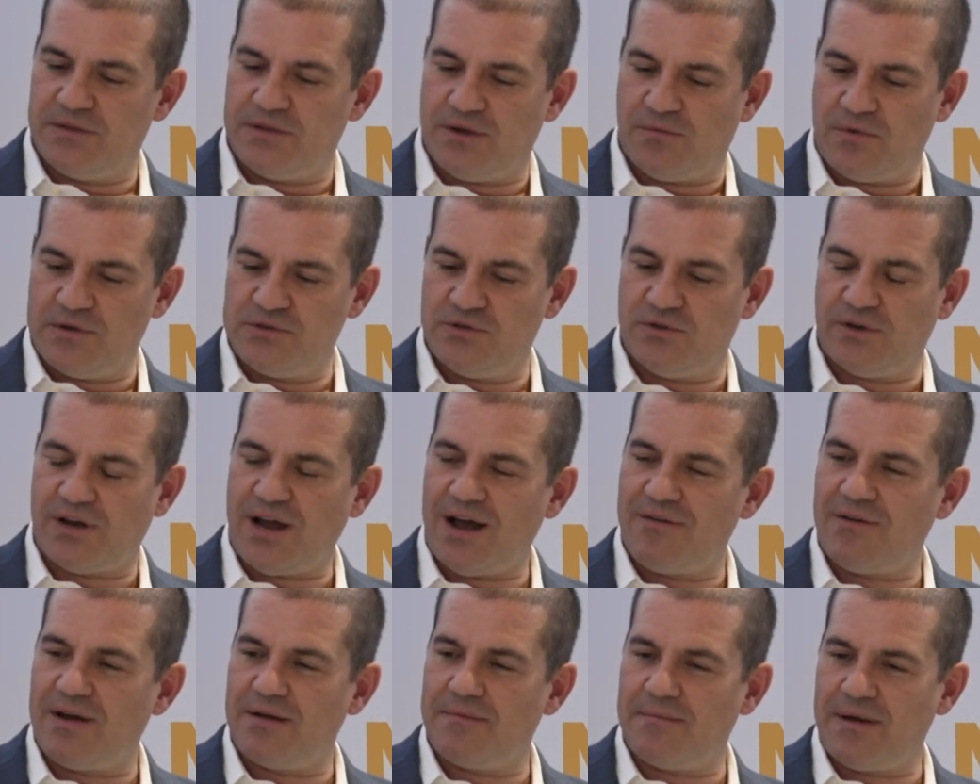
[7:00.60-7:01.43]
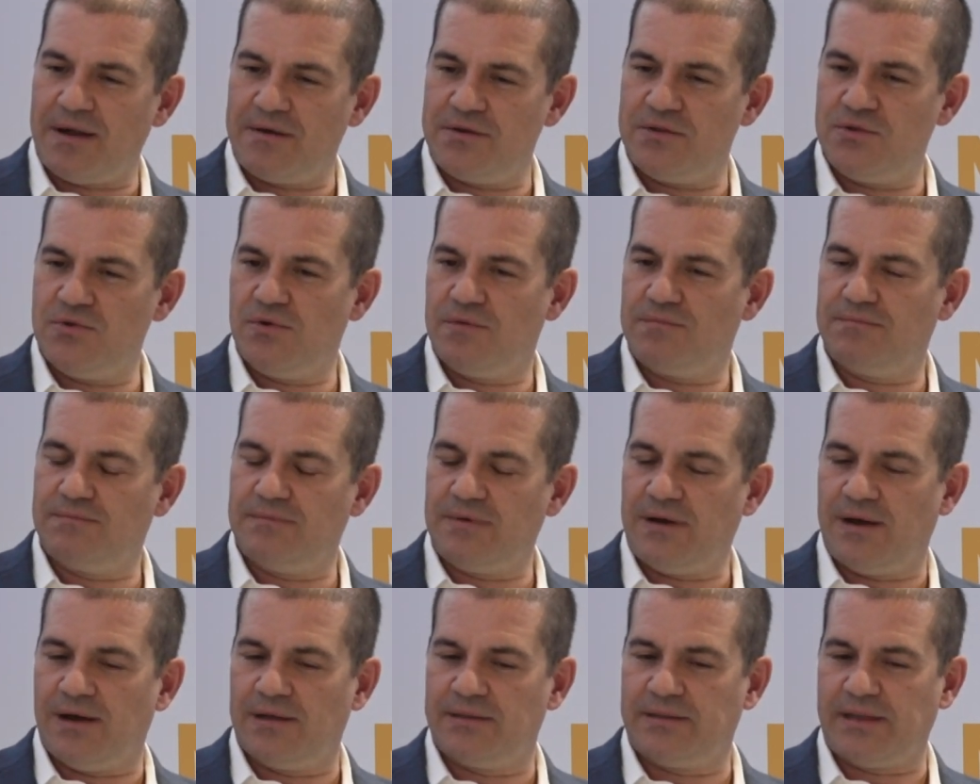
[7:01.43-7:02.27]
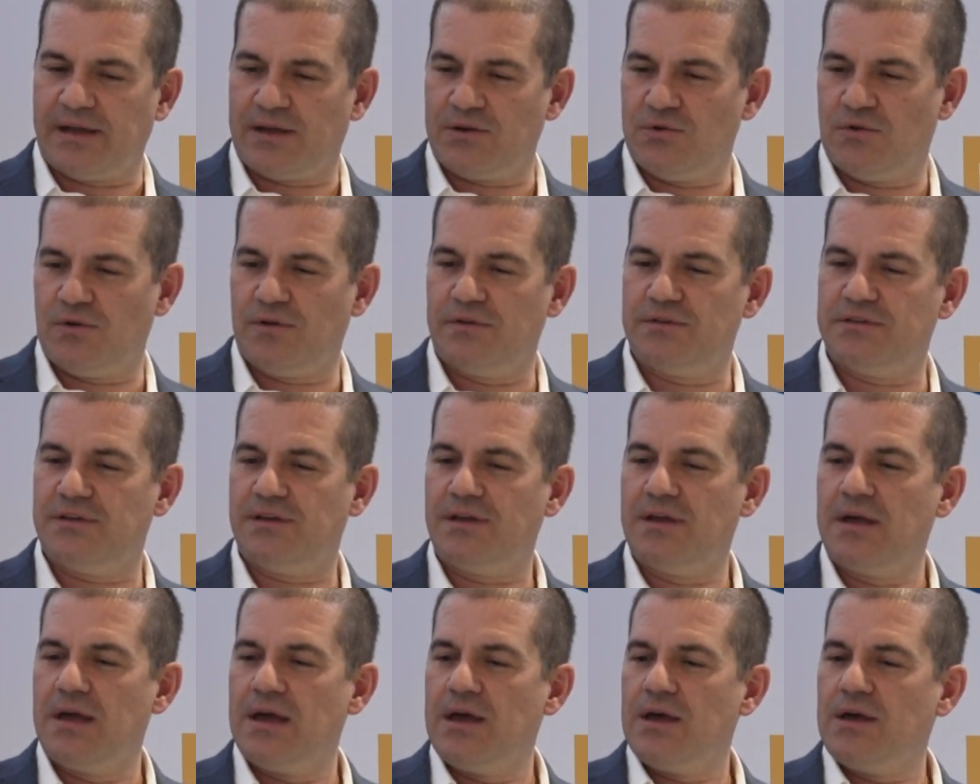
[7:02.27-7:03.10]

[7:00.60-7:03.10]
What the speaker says: when you have a new technology,